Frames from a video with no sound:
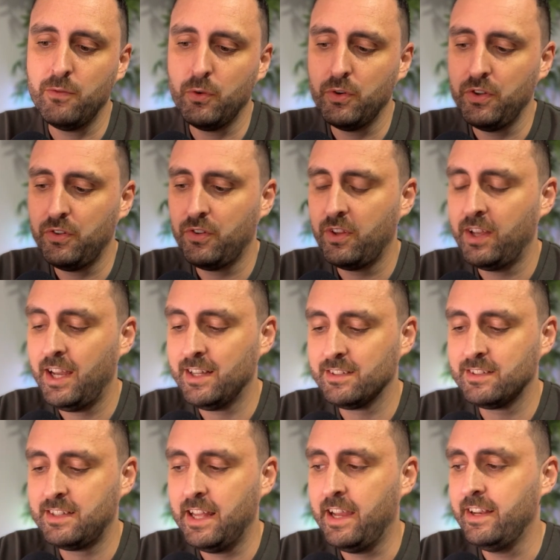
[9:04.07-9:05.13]
invoice
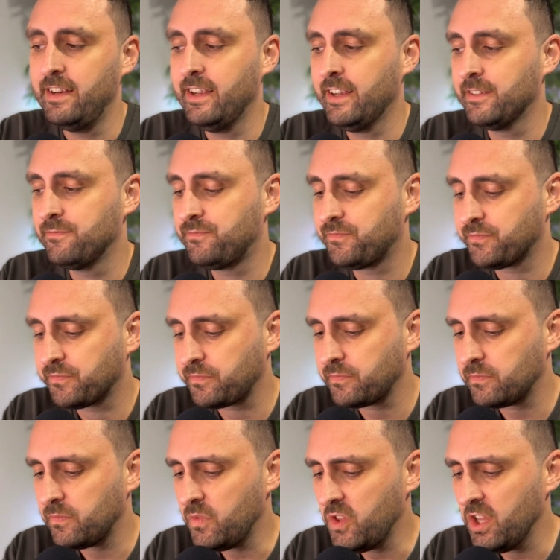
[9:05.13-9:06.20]
outstanding,
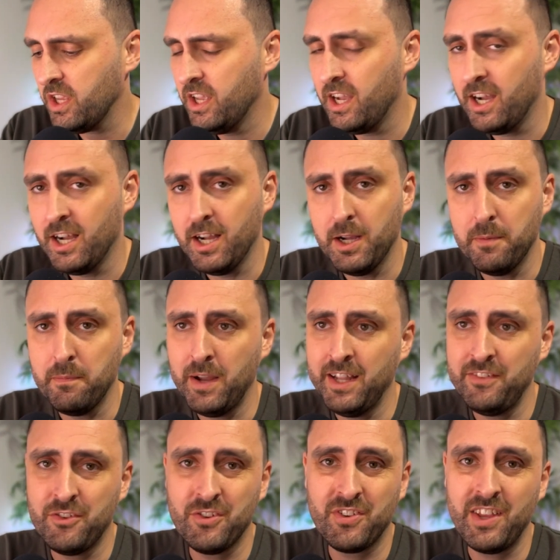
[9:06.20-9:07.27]

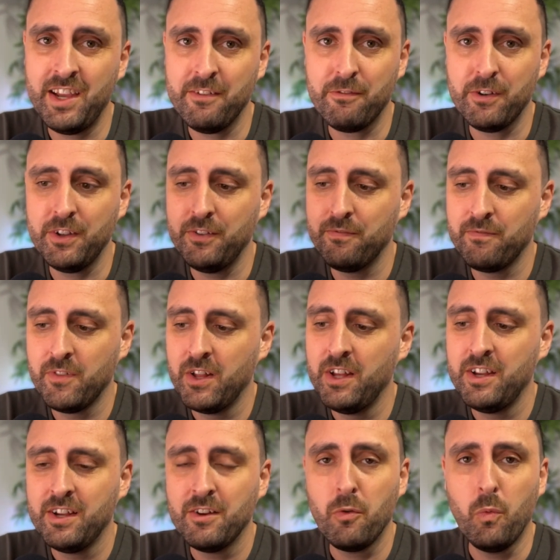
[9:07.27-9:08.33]
and just every
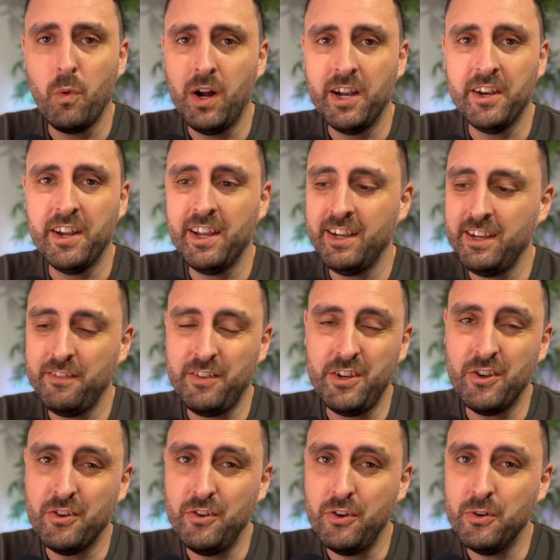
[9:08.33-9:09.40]
one. And if you
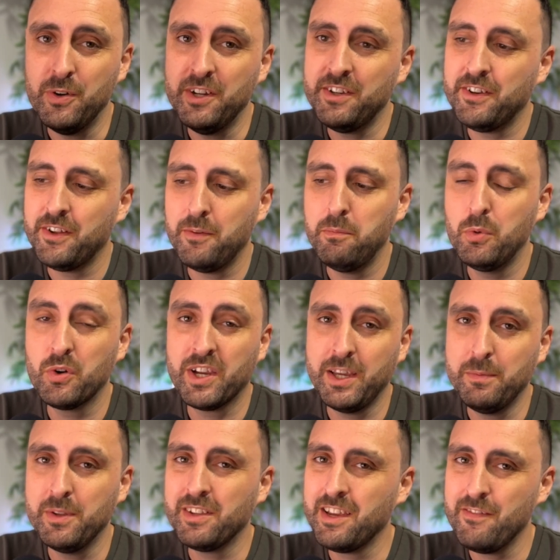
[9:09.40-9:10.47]
don't do it,
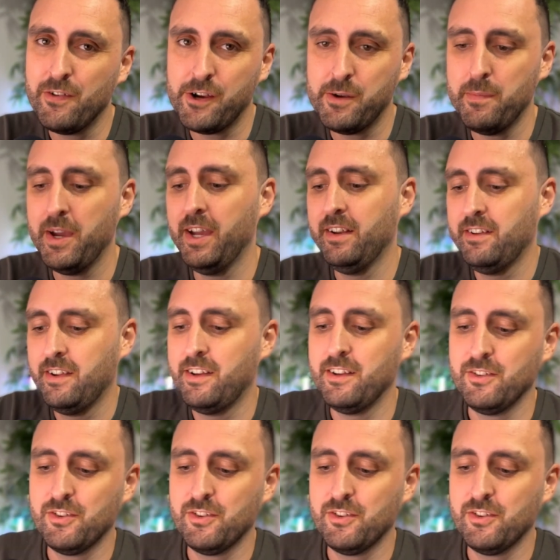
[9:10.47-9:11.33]
bookkeepers get very mad.